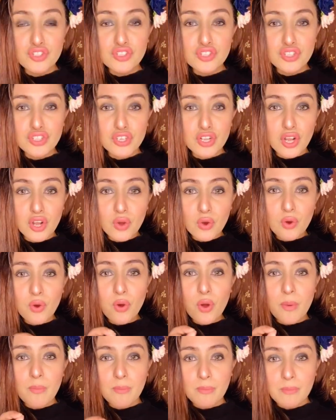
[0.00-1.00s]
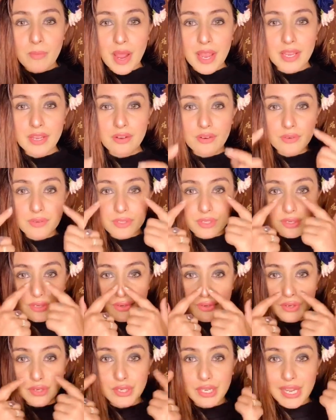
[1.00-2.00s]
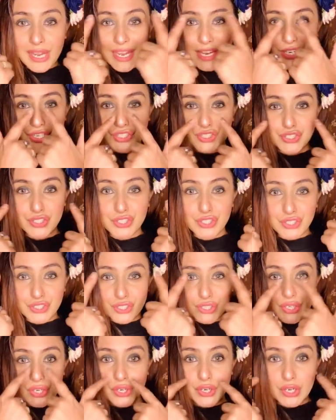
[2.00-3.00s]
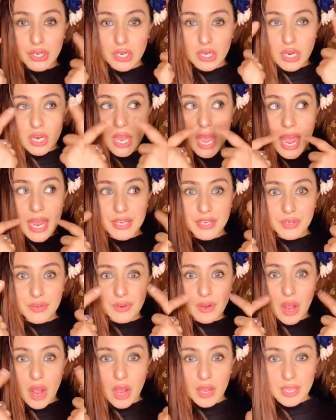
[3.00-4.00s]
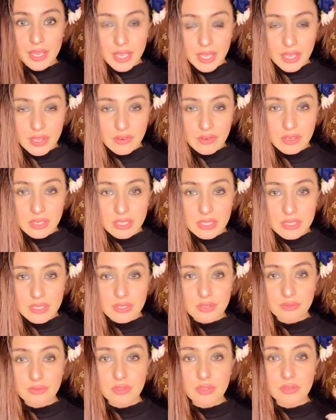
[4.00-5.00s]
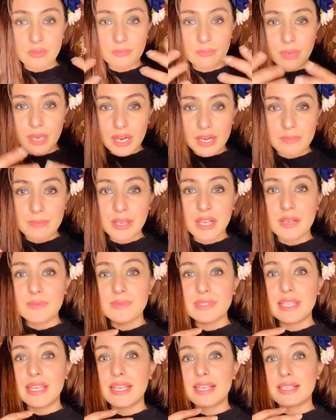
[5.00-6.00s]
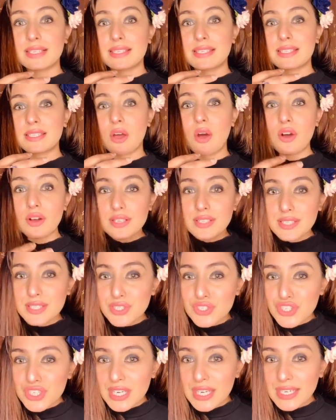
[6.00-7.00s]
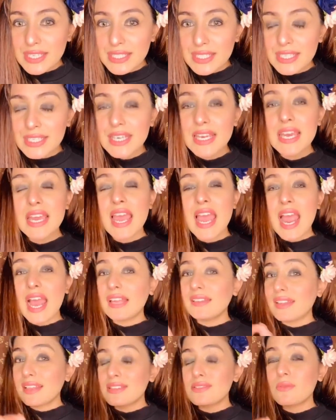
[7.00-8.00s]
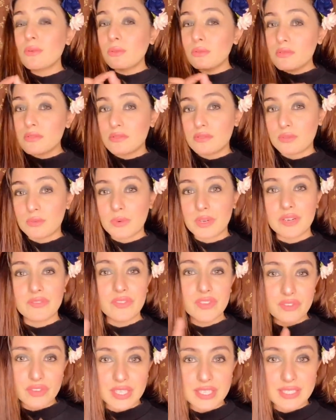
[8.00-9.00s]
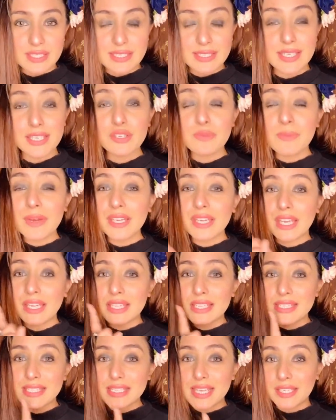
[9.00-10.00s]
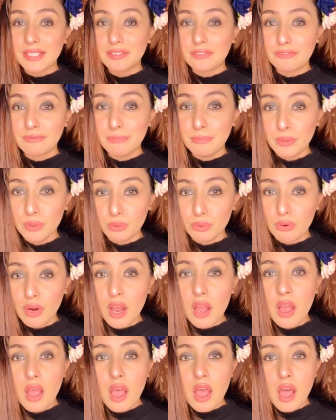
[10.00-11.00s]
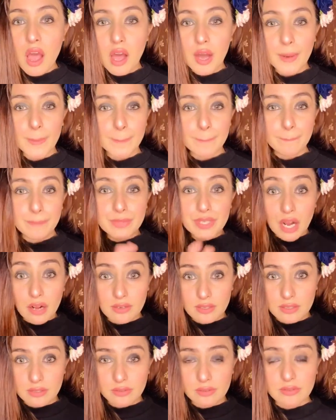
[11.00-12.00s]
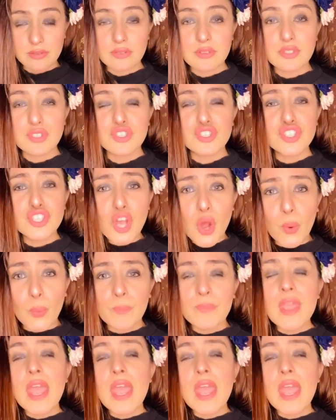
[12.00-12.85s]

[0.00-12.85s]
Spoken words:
slow microcirculation at your eye area. So the blood becomes less oxygenated. And that's also one of the reasons that you might get this kind of blue dark circles. So,